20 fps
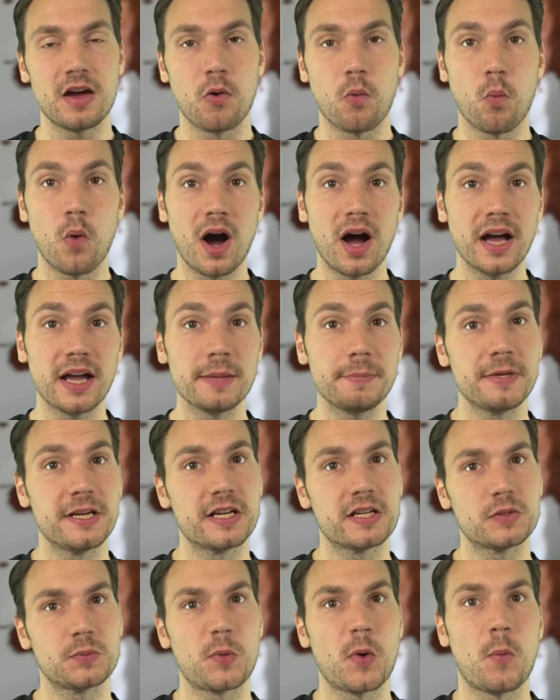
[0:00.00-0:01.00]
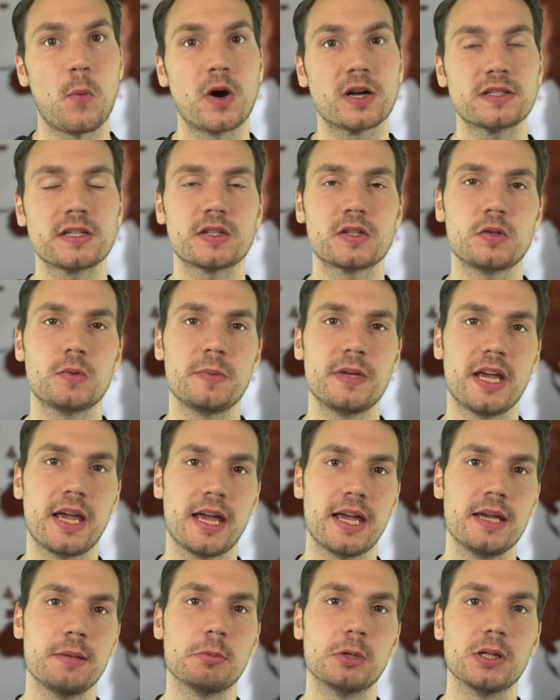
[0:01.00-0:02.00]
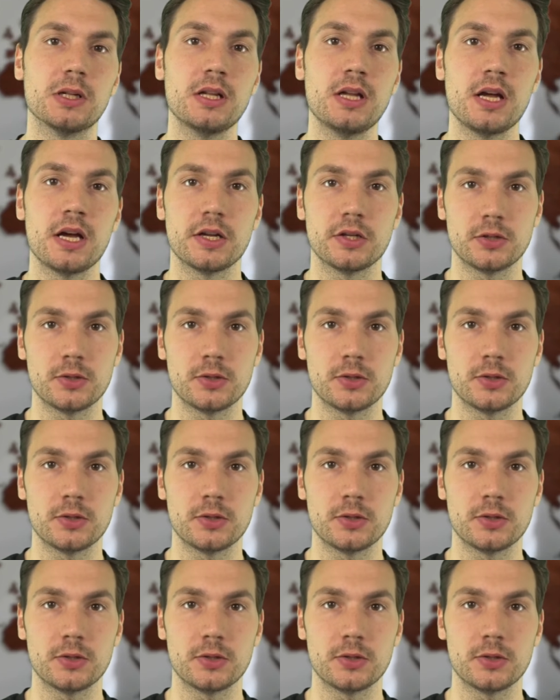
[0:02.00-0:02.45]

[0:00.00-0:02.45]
Why? Because we wanted to be able